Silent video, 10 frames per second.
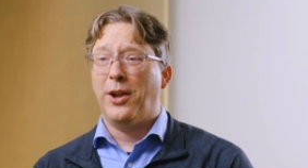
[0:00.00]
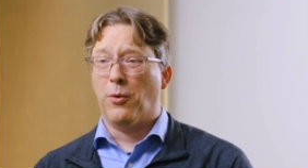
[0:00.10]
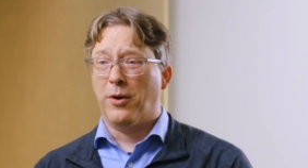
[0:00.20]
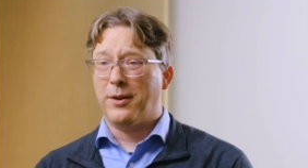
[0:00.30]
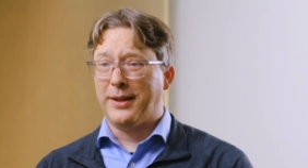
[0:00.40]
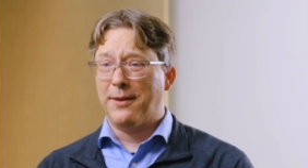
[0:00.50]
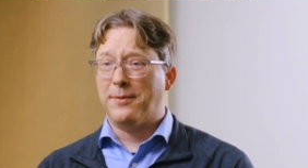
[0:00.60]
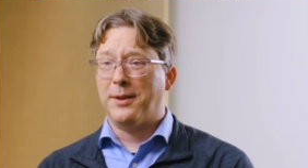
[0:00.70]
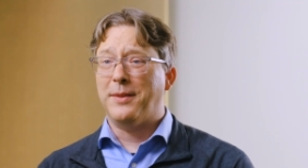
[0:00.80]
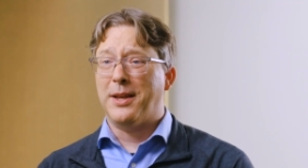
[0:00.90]
in order to
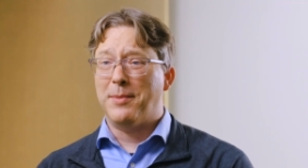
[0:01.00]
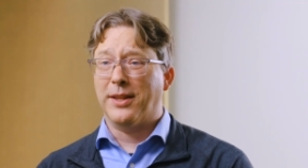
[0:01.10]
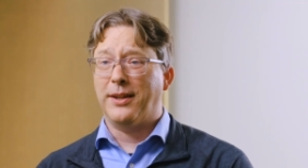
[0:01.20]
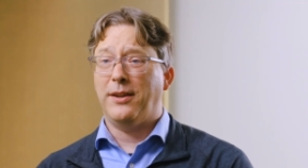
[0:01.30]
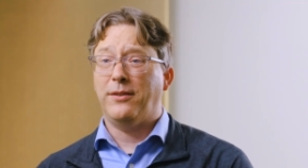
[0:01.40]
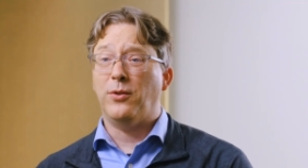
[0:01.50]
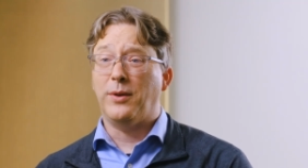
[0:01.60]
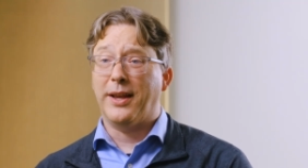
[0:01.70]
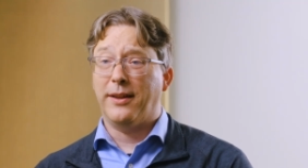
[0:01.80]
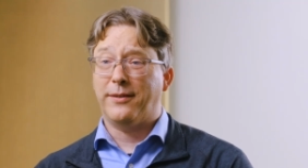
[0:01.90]
give them the ability
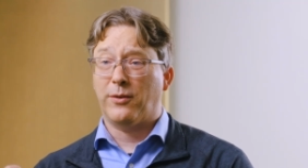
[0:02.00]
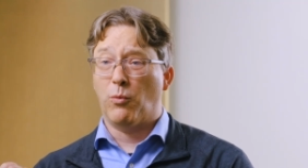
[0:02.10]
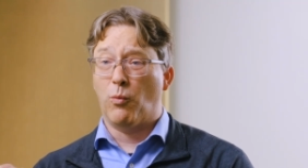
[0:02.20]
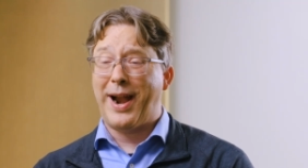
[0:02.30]
to get